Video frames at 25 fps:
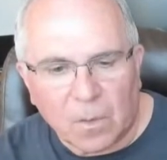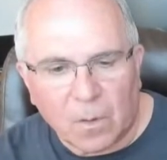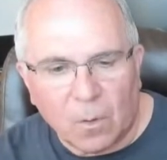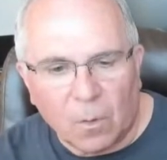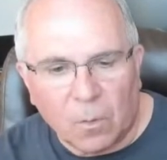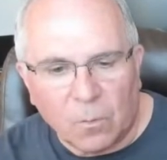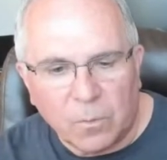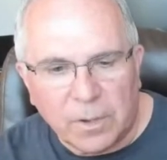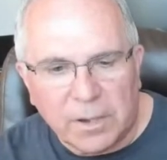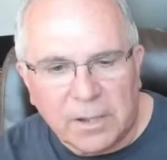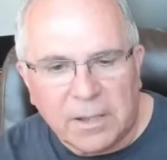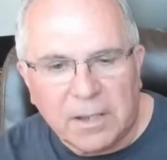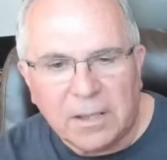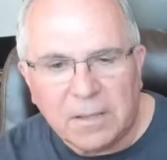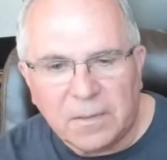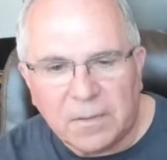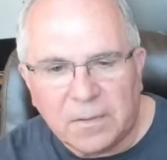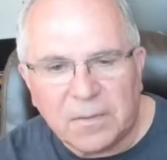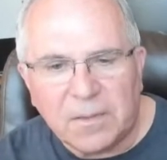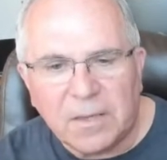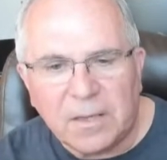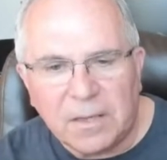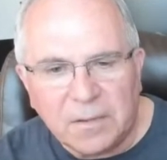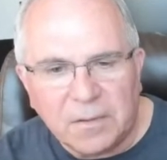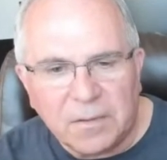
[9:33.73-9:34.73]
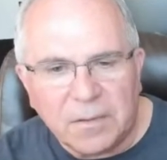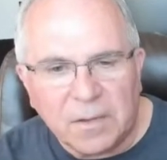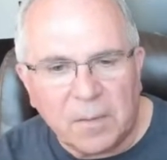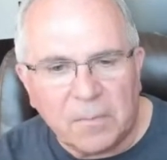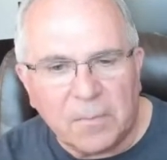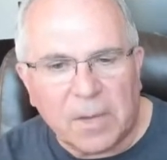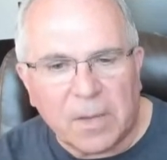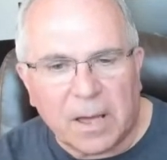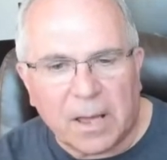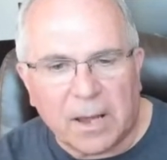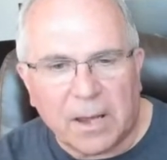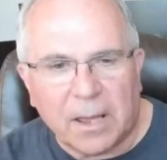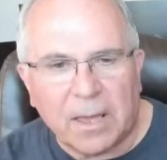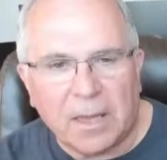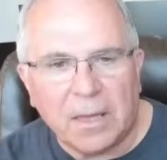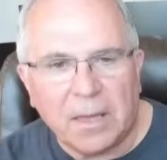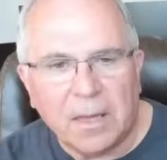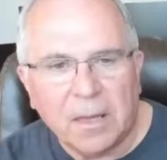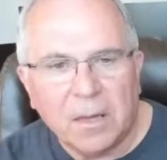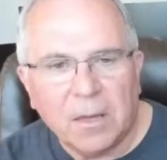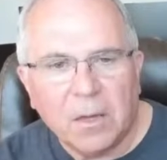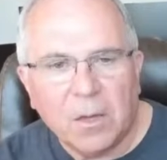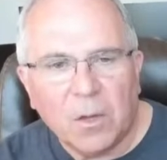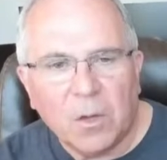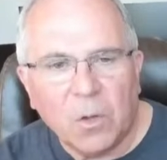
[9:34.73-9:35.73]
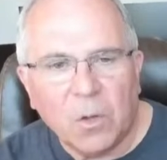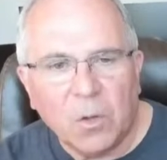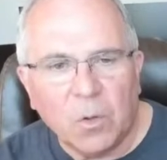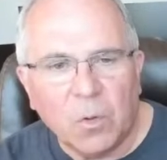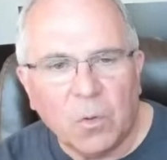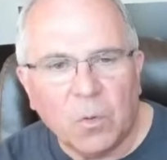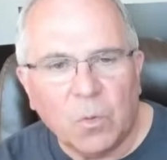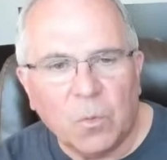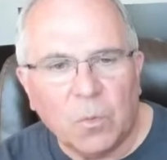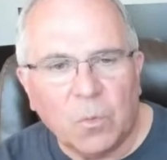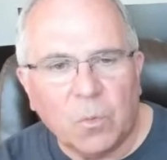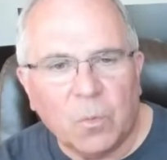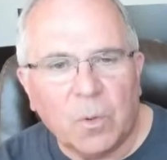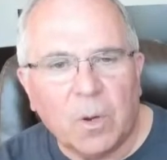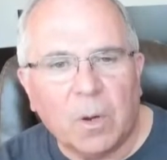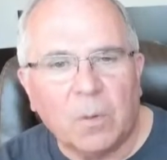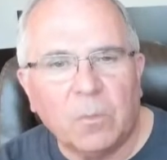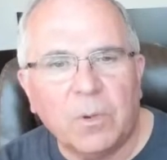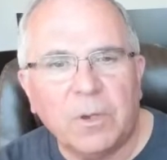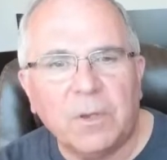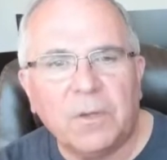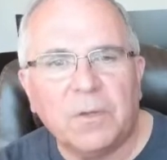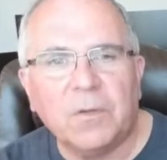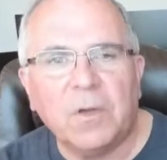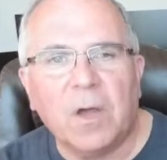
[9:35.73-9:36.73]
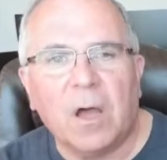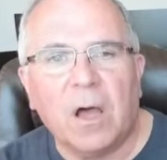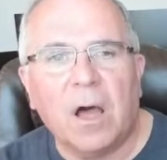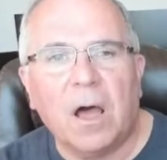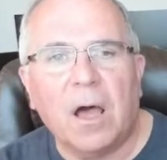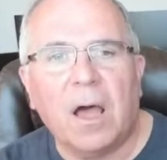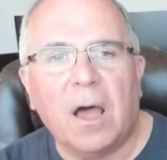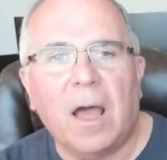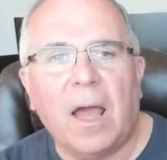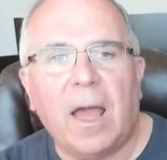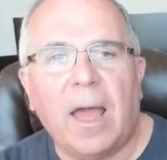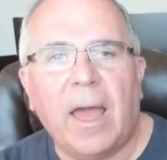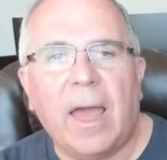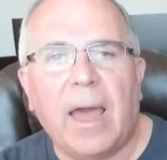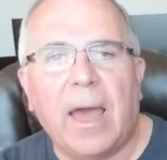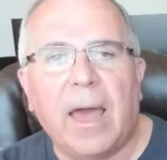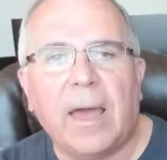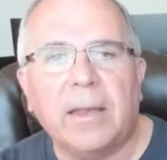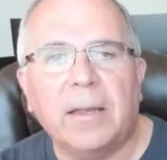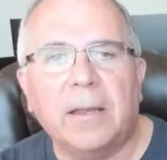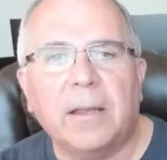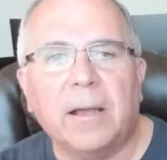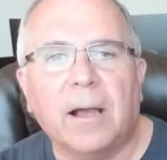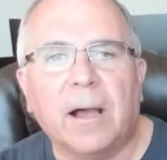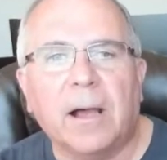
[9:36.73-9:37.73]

We did see somebody who we saw at